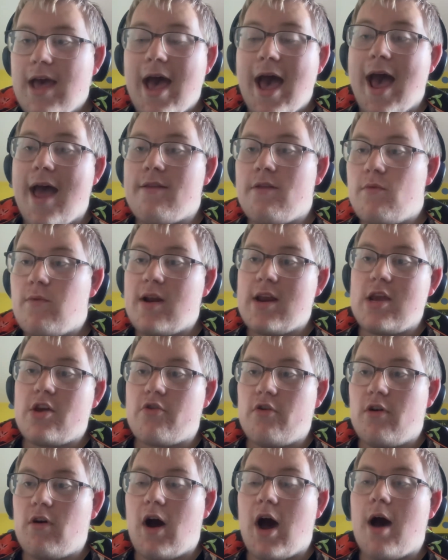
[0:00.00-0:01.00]
And when he
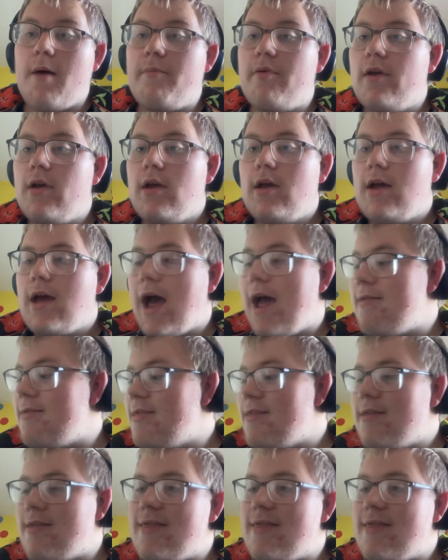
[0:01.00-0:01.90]
grew up, and